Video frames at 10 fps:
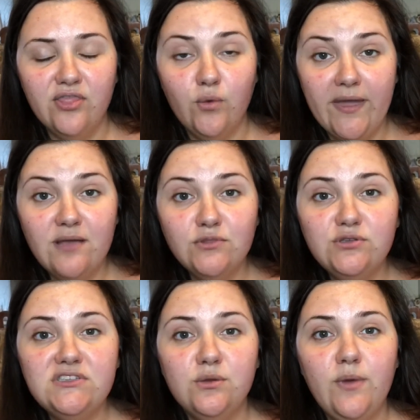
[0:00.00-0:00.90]
The way I'm
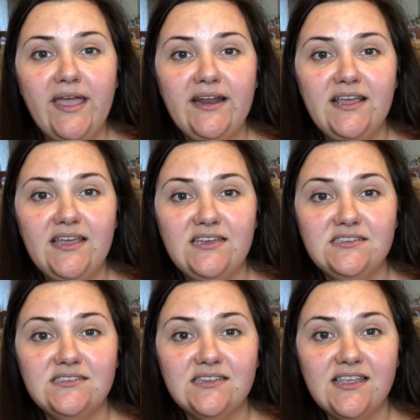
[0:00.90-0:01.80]
losing weight
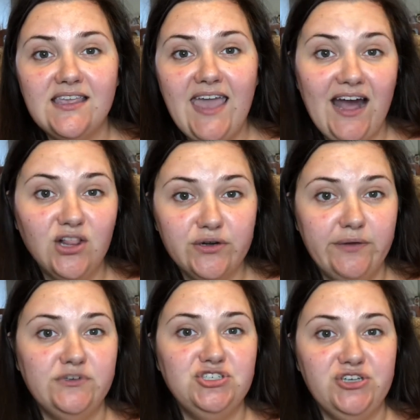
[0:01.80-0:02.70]
is calorie
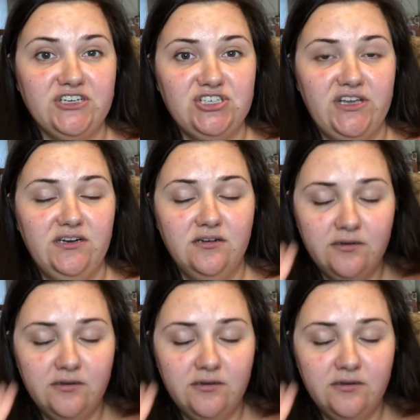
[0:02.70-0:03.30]
restriction